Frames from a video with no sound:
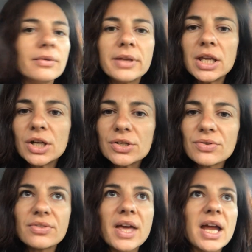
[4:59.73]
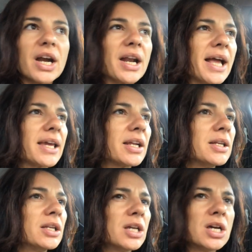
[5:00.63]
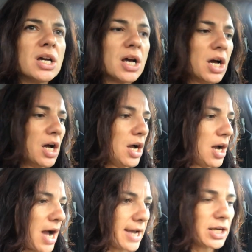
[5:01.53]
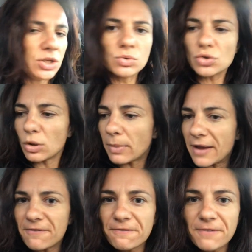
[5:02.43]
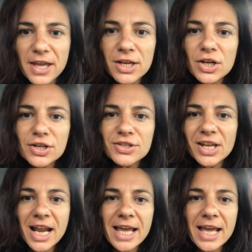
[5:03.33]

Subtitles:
here to there and I can I can use all my fingers and